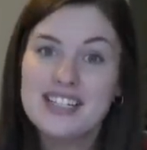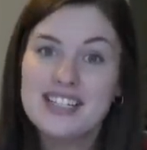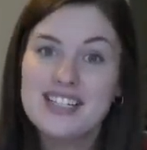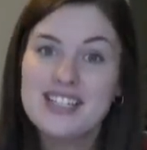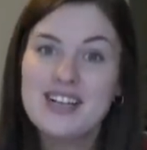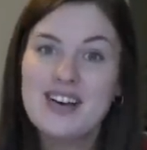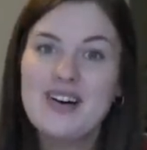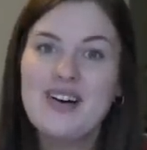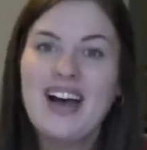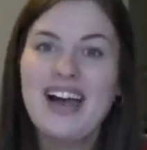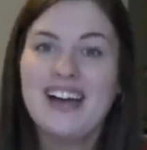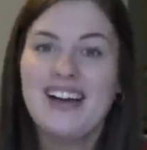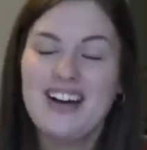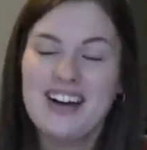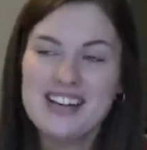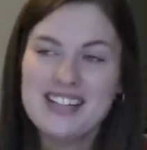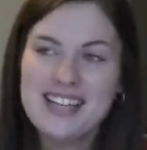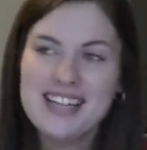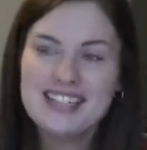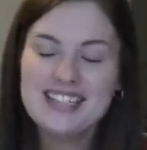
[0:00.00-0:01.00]
So I
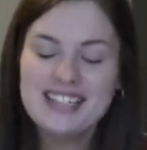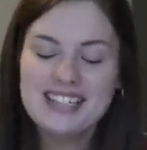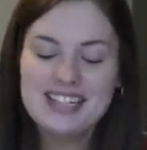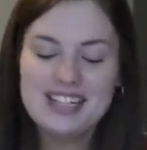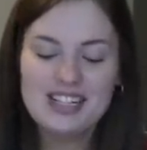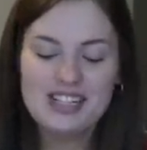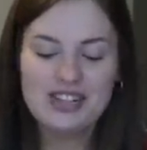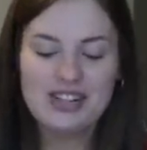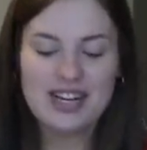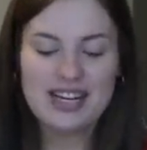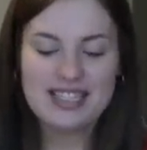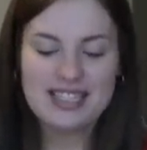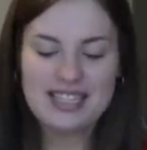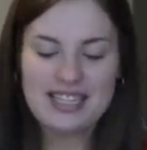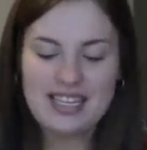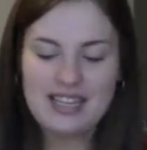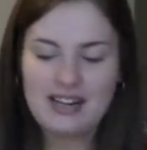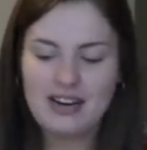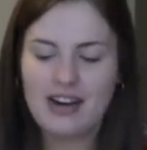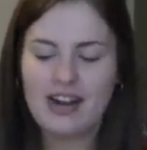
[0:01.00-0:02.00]
contacted
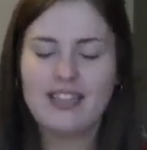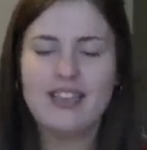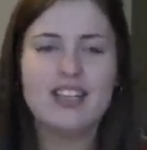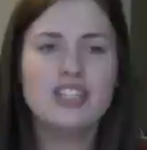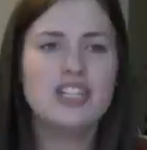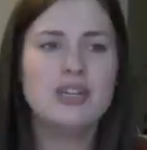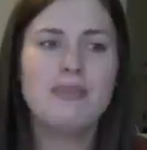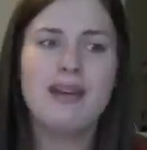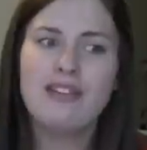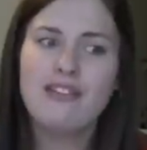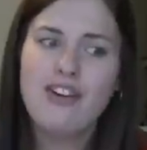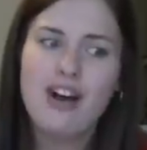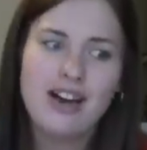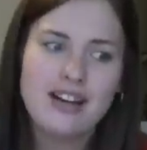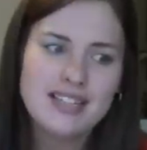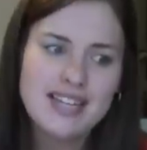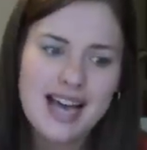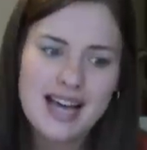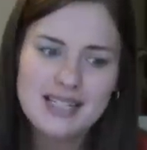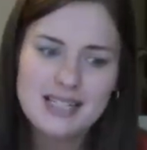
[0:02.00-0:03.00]
Tracy, or I think she may have
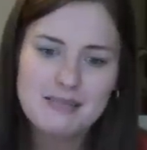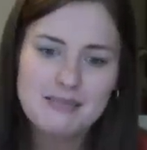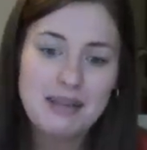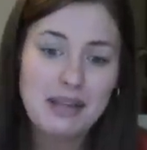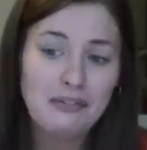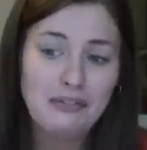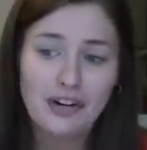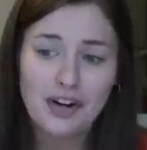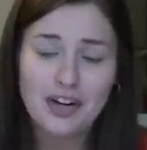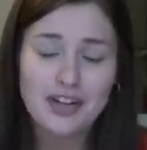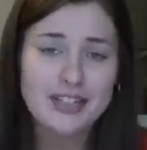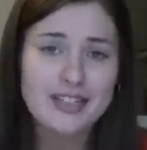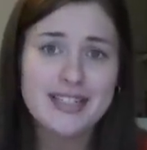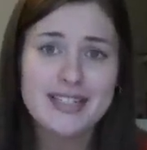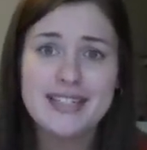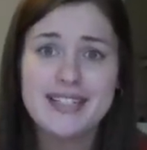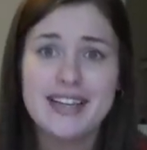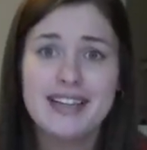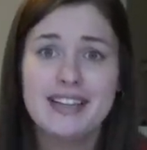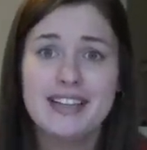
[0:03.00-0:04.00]
contacted me first
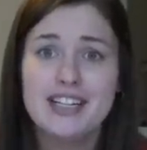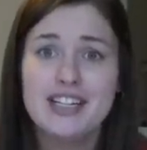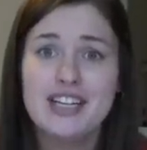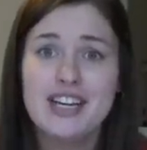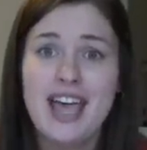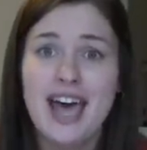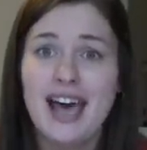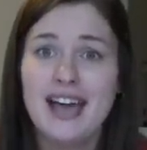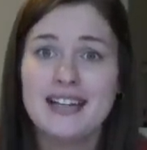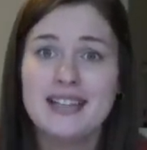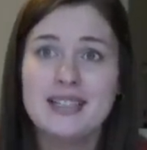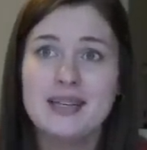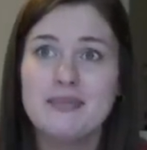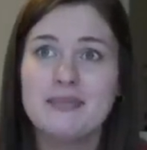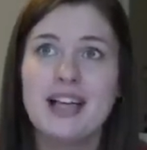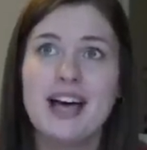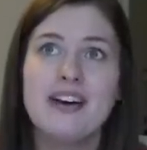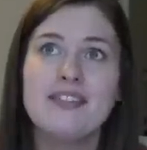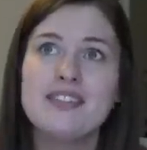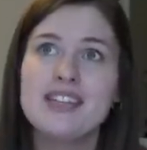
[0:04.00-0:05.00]
and said that she had
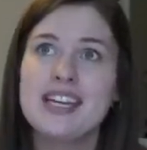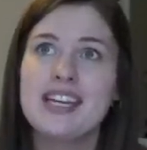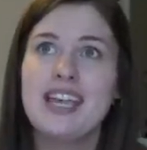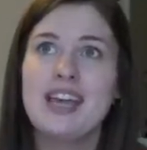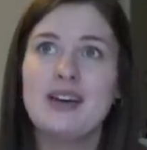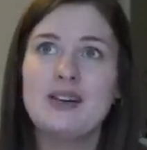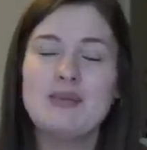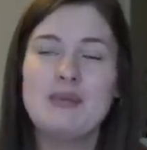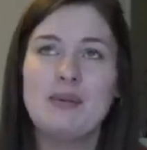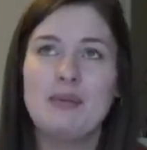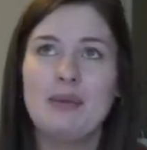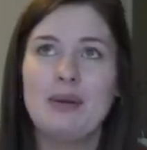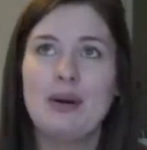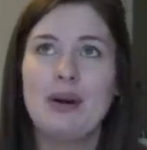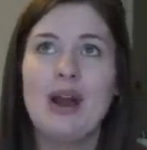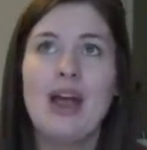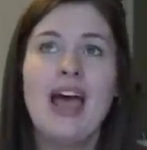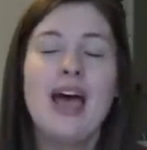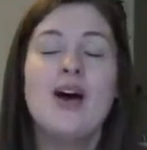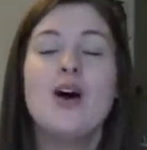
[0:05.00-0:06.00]
some left. I can't
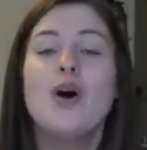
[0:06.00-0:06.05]
remember